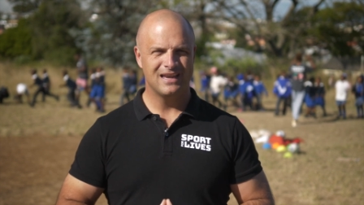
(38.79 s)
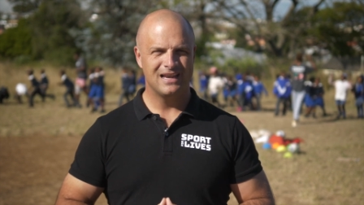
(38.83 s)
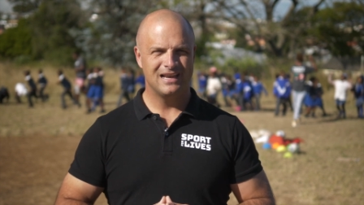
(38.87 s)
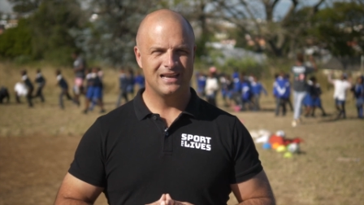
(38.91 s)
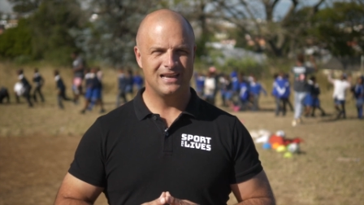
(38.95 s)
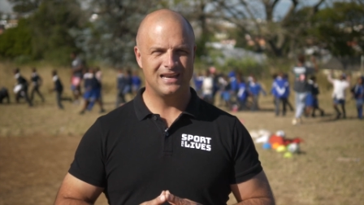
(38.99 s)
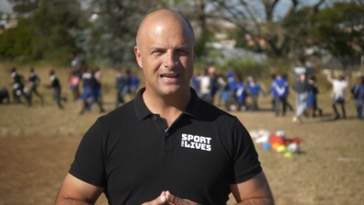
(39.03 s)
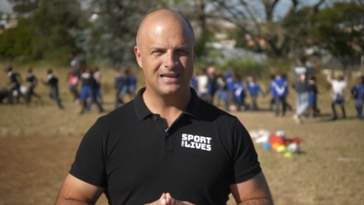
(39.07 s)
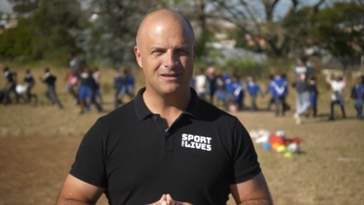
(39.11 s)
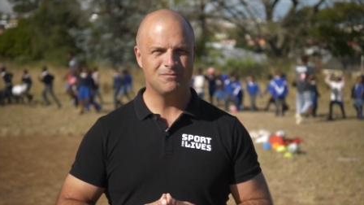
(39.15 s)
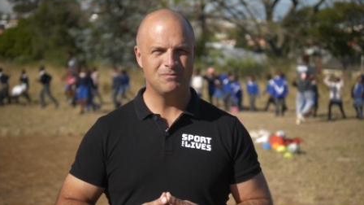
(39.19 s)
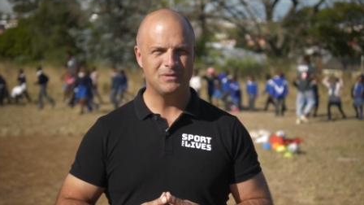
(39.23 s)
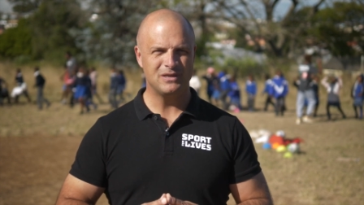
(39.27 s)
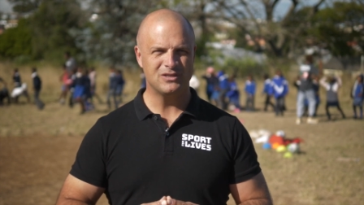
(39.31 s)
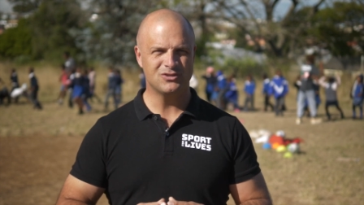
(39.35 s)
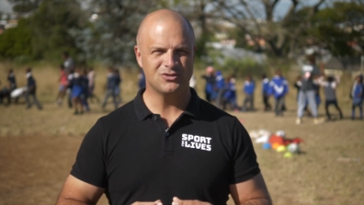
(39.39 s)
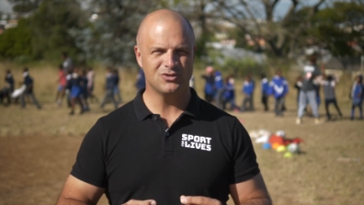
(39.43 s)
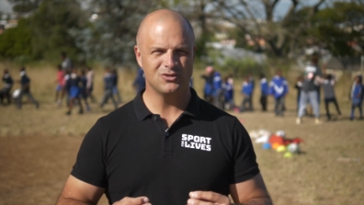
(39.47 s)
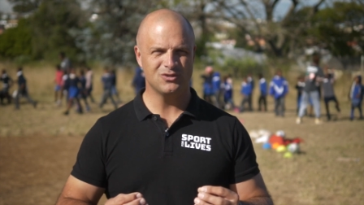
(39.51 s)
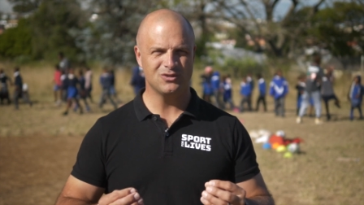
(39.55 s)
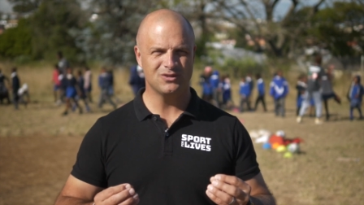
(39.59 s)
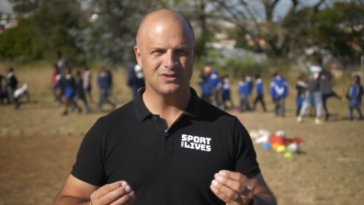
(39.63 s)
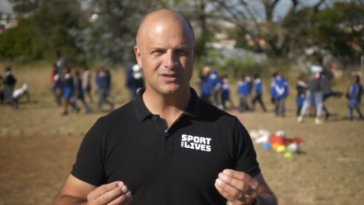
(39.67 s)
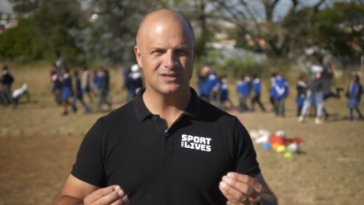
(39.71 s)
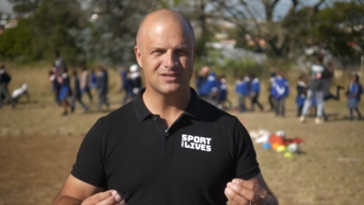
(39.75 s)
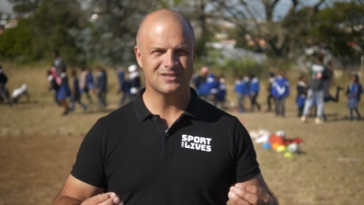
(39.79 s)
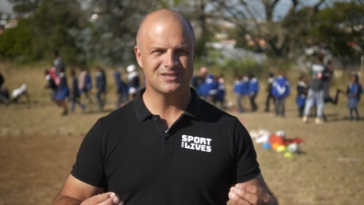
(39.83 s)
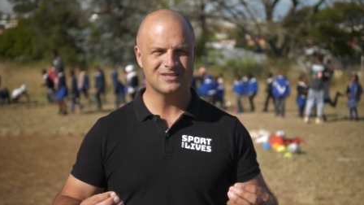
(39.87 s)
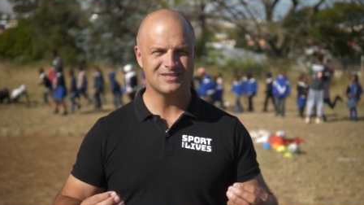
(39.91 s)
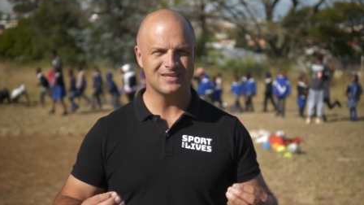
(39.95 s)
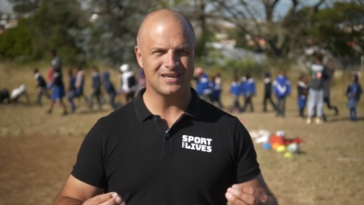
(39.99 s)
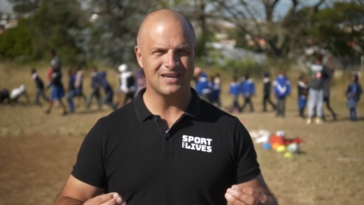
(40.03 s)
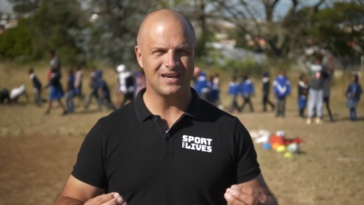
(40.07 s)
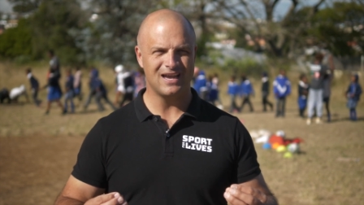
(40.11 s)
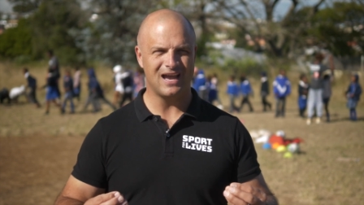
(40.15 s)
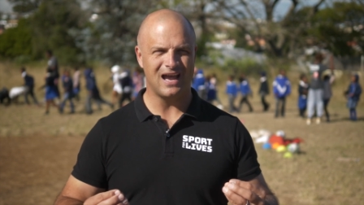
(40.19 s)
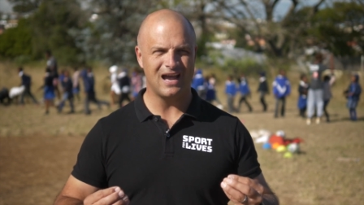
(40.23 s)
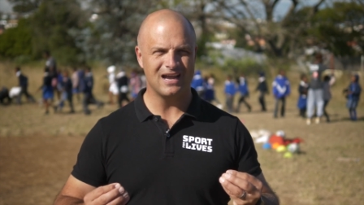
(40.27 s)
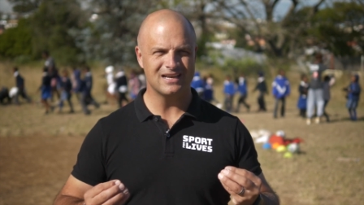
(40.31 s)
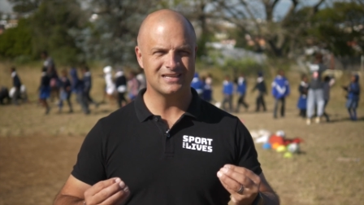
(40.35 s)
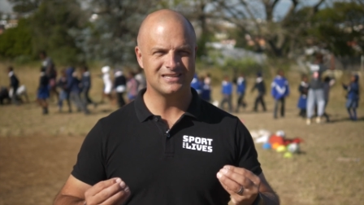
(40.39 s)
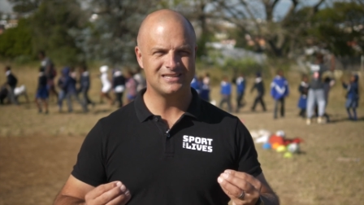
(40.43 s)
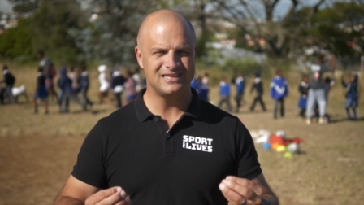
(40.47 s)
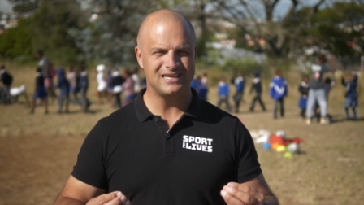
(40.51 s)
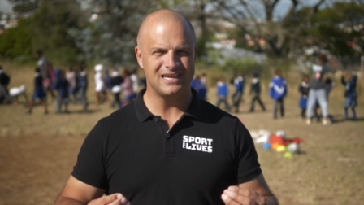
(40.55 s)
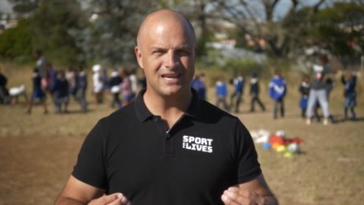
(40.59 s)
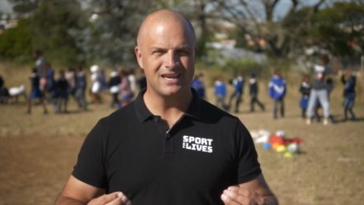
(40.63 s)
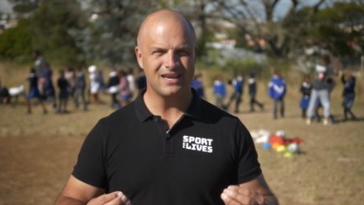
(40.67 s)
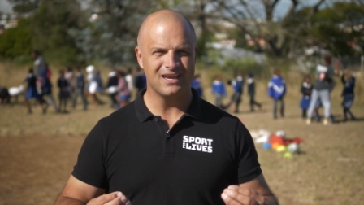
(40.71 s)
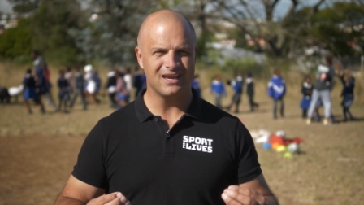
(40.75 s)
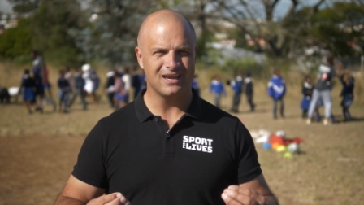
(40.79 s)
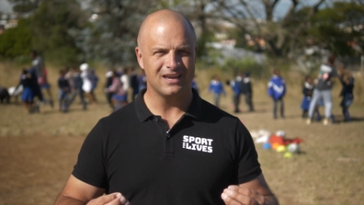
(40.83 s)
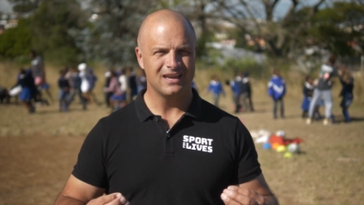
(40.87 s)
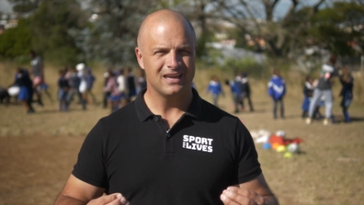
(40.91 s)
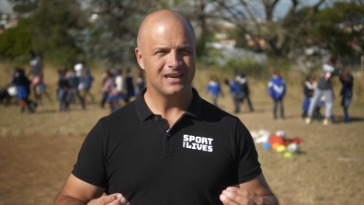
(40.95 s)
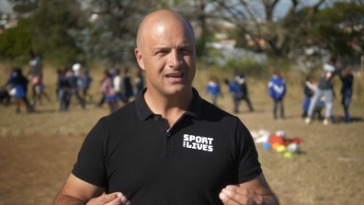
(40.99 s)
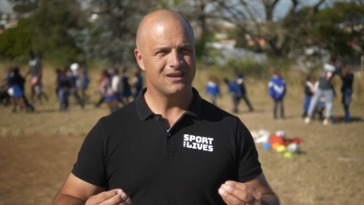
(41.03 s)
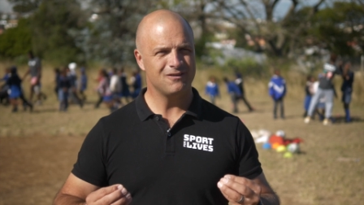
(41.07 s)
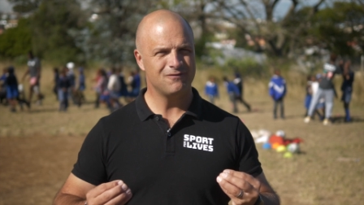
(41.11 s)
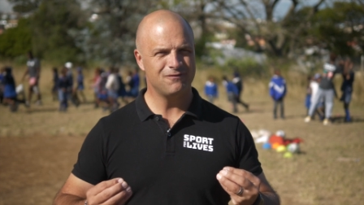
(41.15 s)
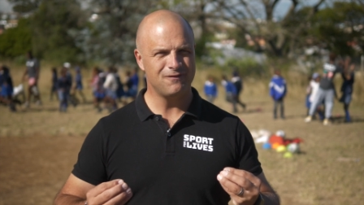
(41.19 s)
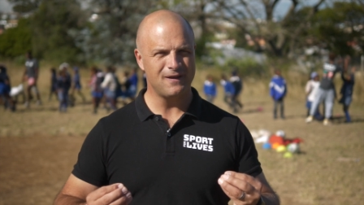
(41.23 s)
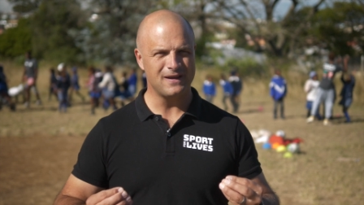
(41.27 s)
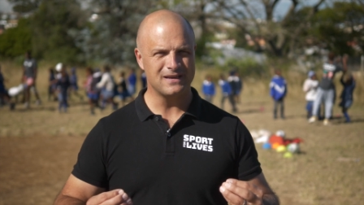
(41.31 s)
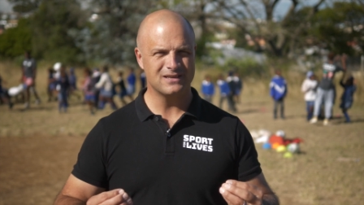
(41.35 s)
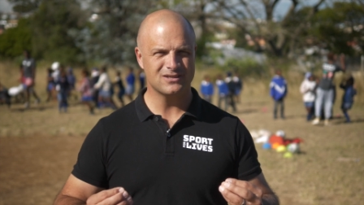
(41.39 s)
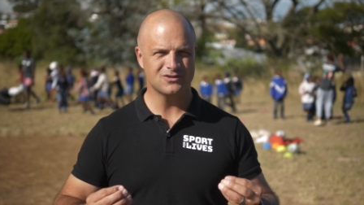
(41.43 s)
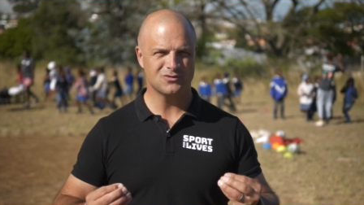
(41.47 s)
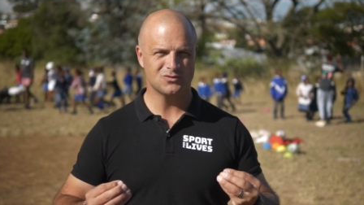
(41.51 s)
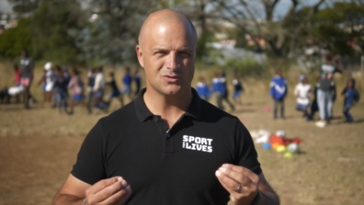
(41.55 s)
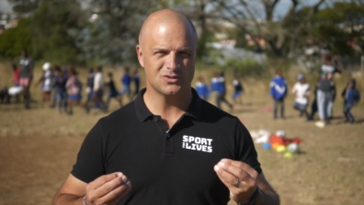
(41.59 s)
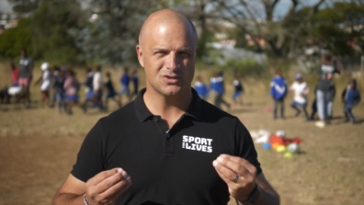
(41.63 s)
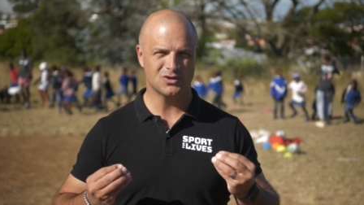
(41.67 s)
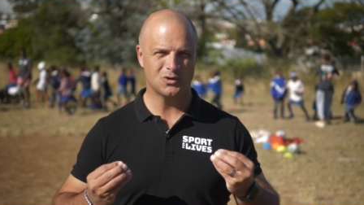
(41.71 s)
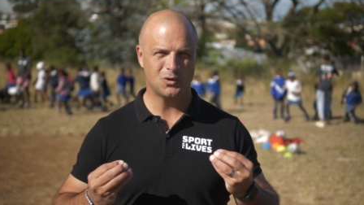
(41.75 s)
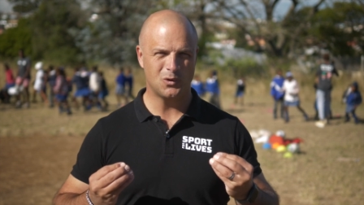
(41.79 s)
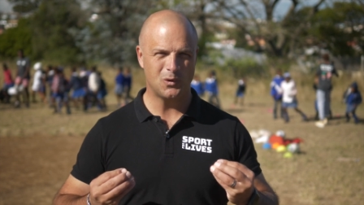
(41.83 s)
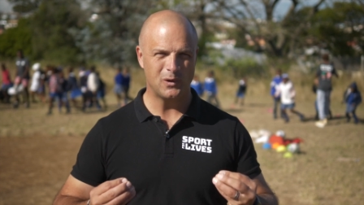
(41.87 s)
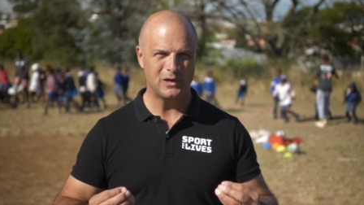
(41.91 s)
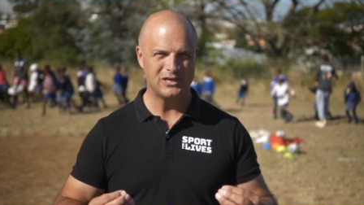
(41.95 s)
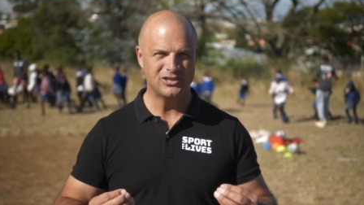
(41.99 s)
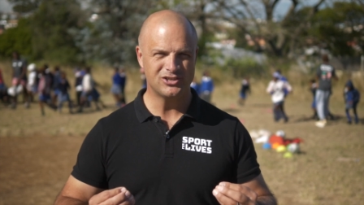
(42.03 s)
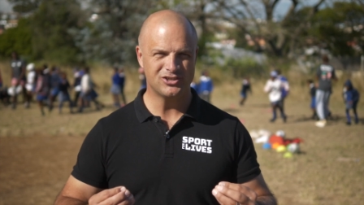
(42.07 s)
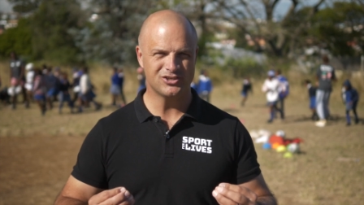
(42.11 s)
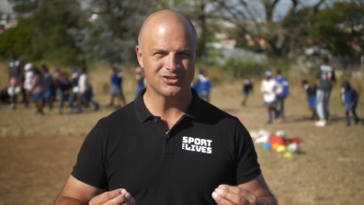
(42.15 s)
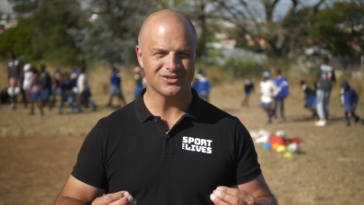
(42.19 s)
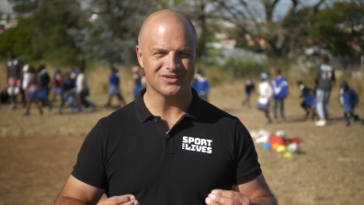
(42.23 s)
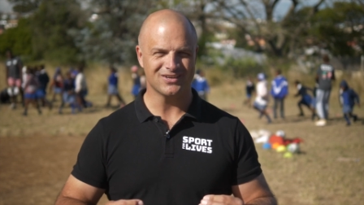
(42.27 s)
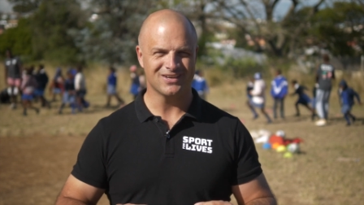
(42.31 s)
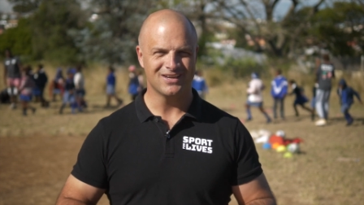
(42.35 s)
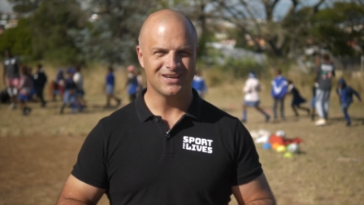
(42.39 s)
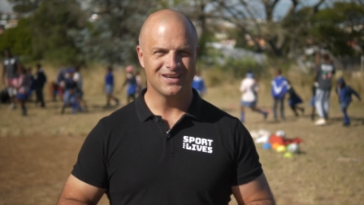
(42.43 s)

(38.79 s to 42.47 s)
led me to this idea. In fact, it was a question.